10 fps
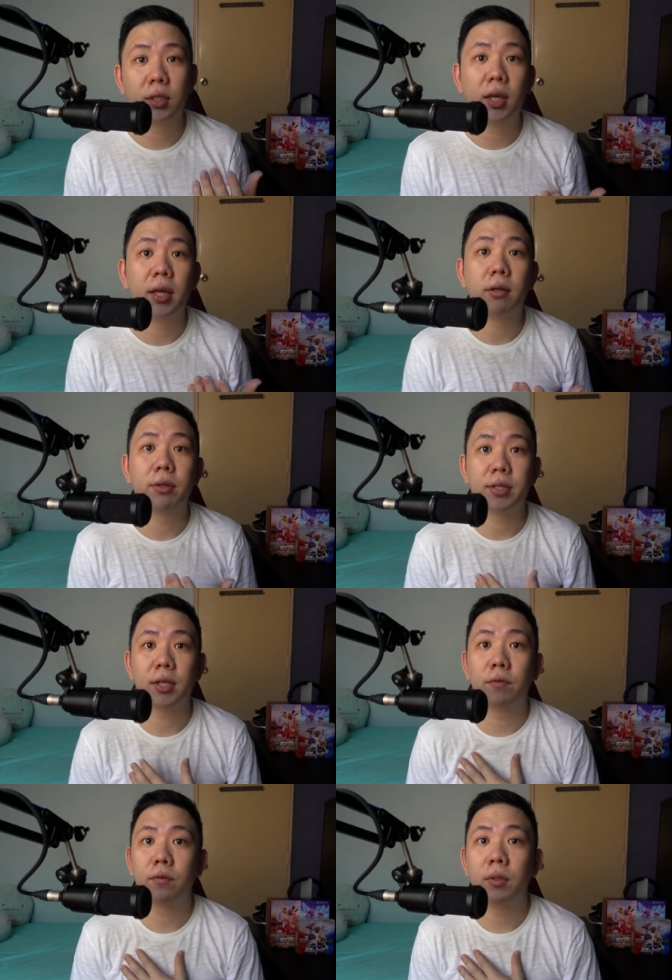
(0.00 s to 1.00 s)
in KL
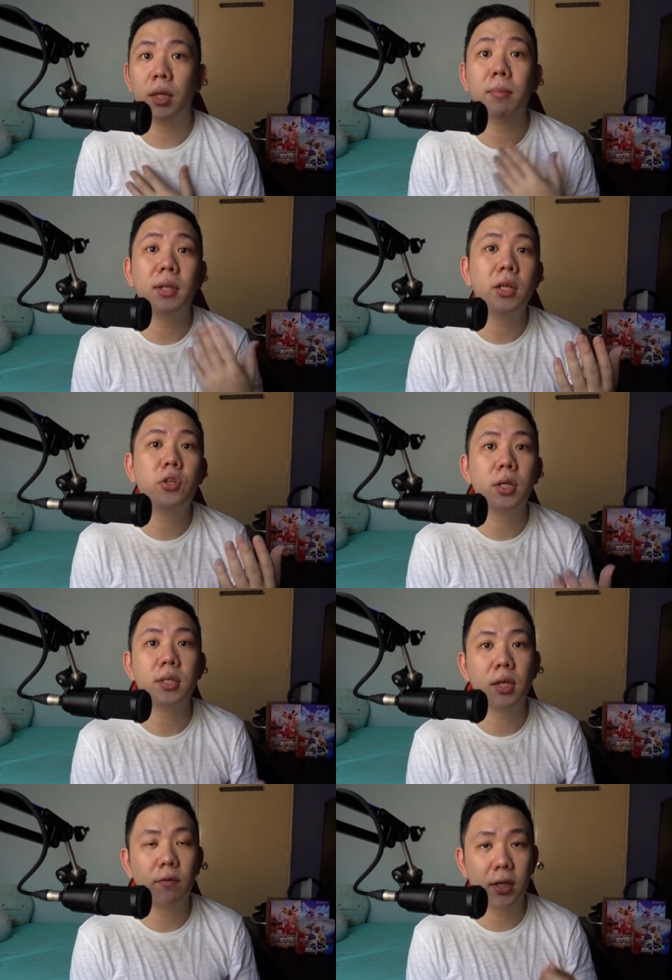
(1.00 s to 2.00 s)
itself. In Malaysia
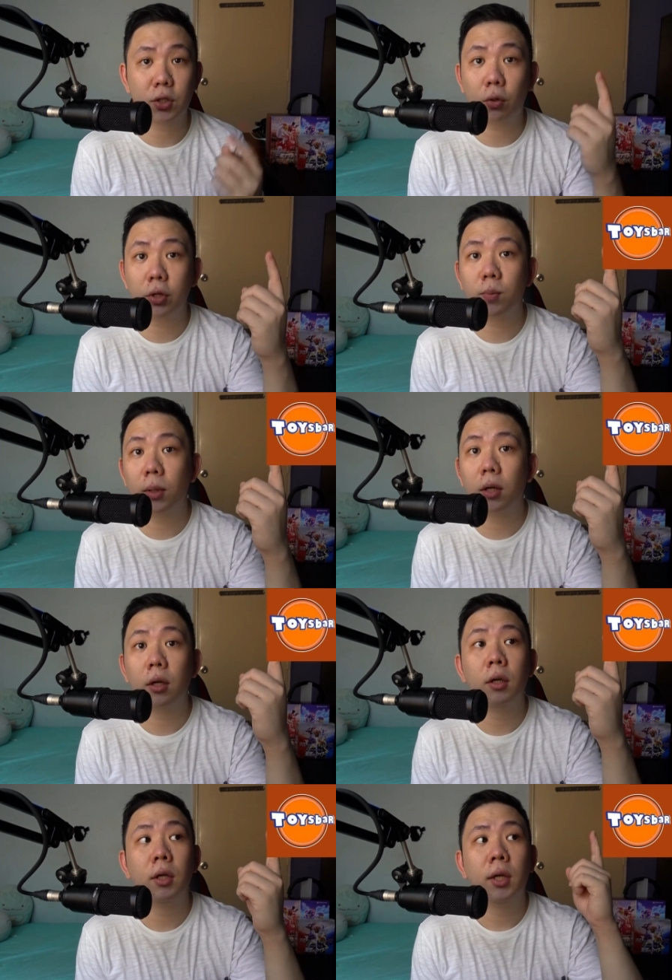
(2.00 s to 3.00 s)
itself, there's Toys
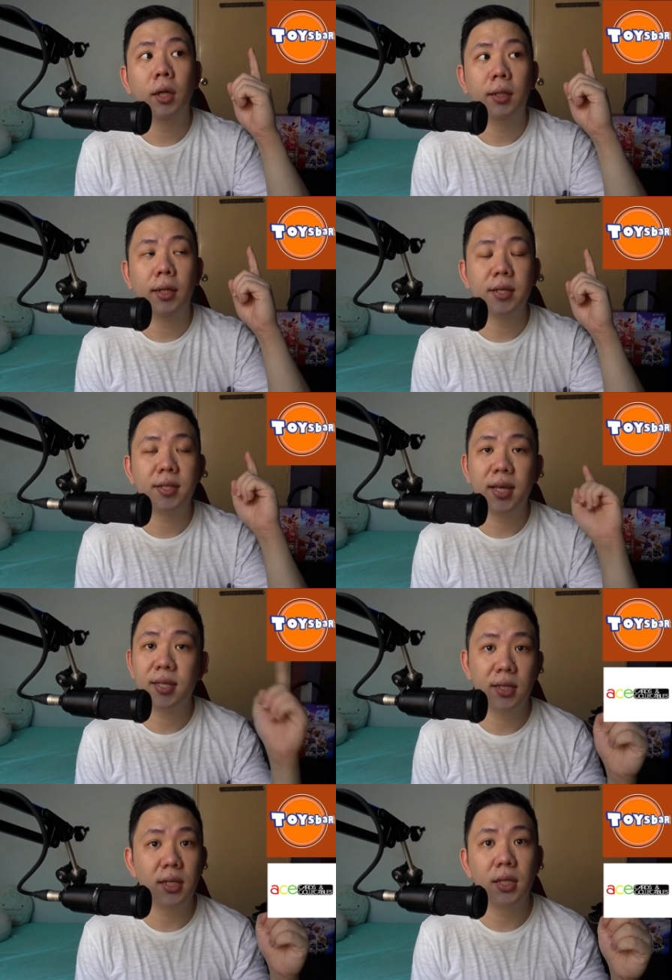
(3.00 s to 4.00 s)
Bar, there's
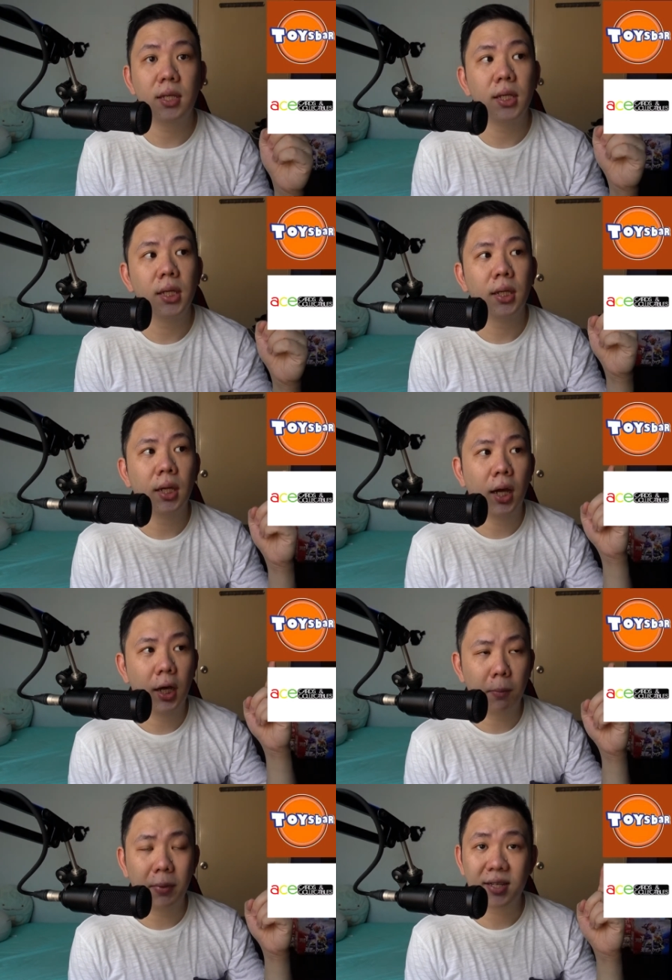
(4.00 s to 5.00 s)
ACE,
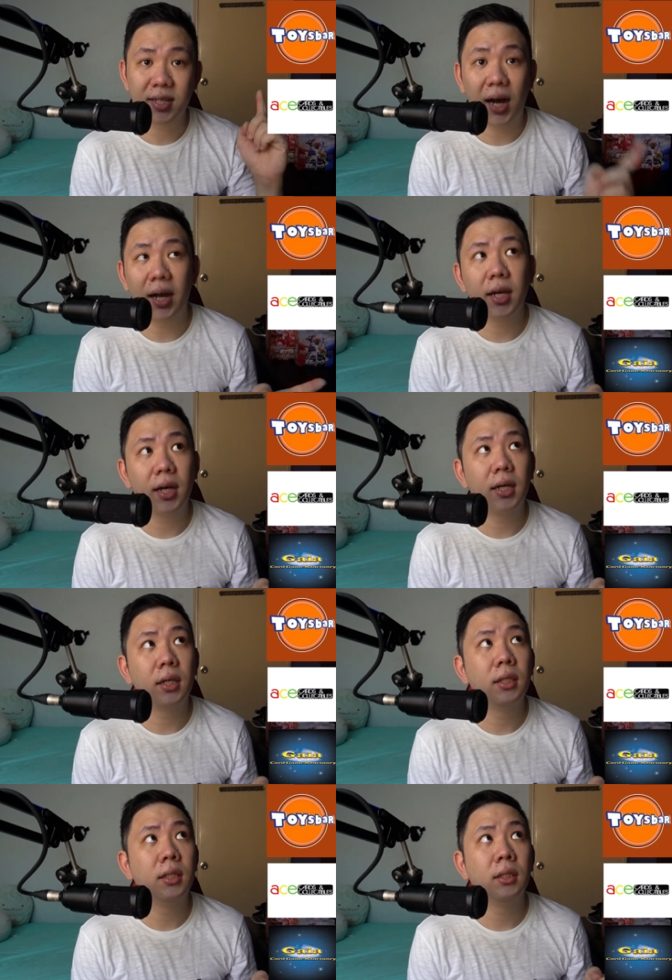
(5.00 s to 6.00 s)
there's Gaia,
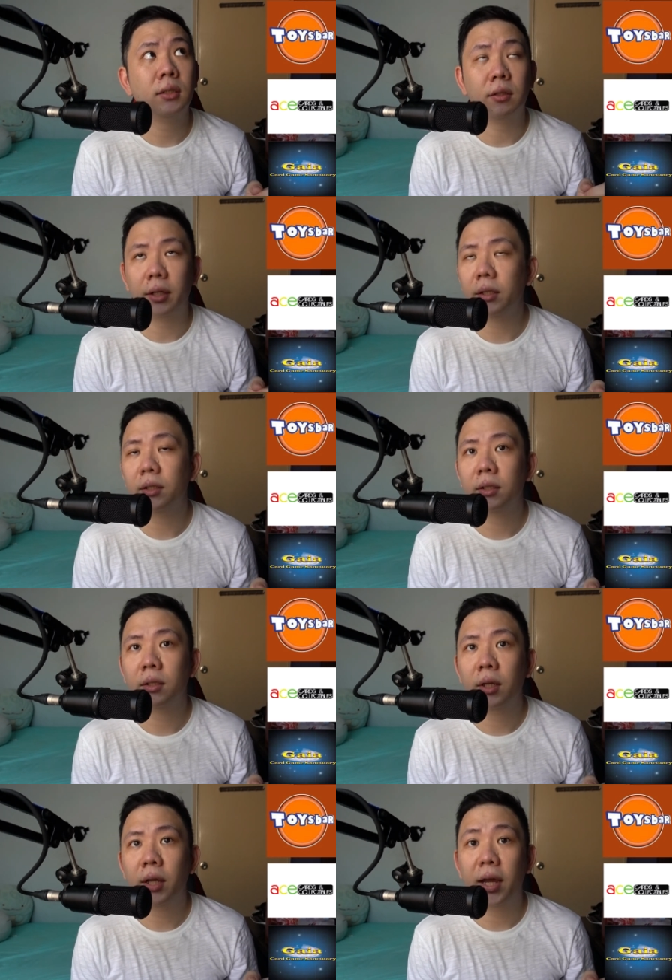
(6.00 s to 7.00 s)
right?
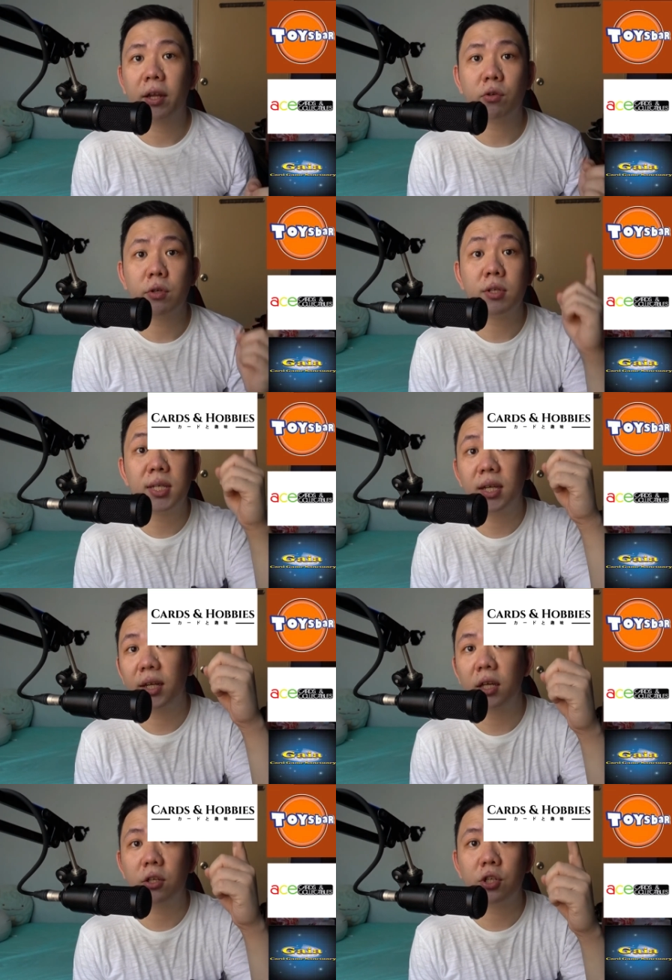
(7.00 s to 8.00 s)
And there's also
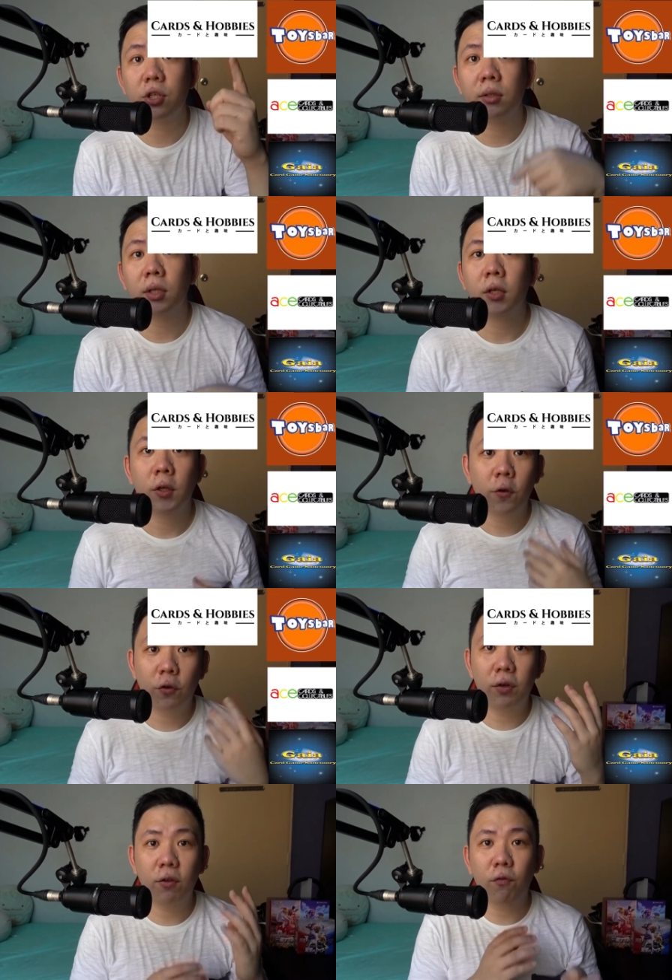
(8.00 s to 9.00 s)
C&H.
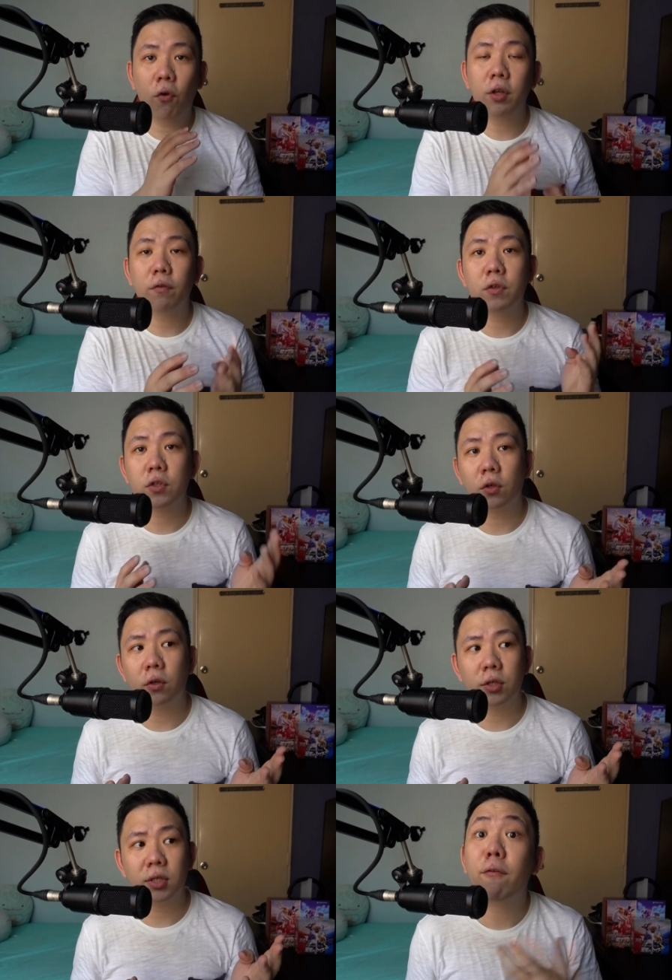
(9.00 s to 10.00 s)
So there's 4 different
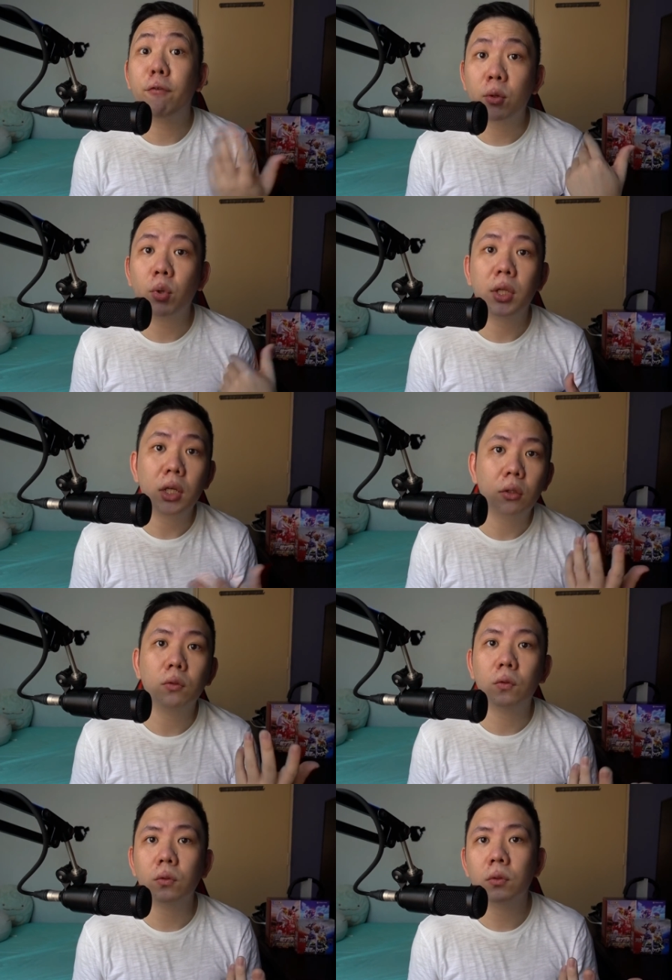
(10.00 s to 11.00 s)
stores I frequently
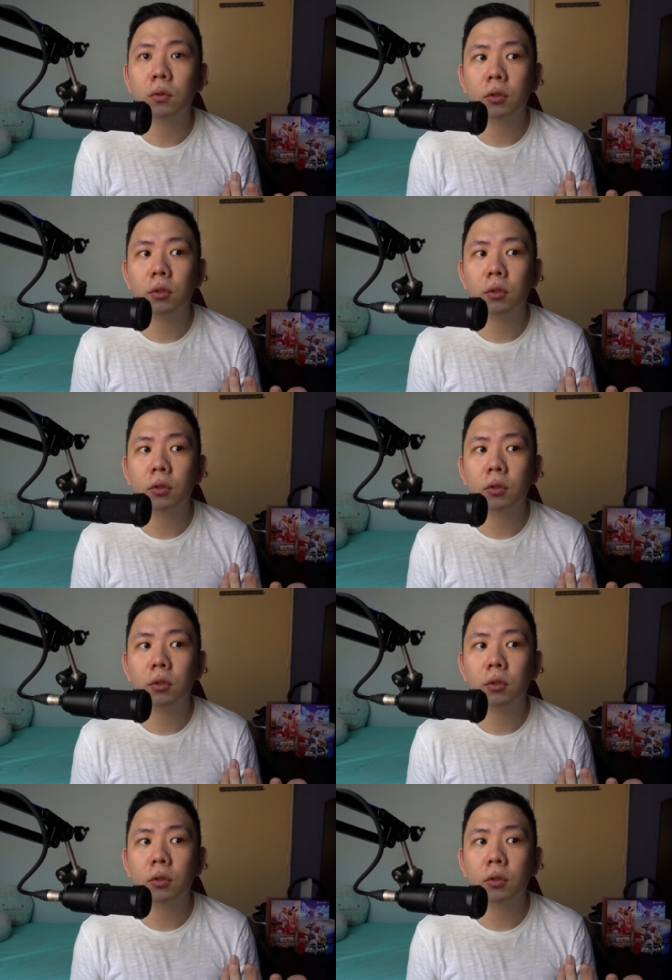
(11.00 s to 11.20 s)
go to.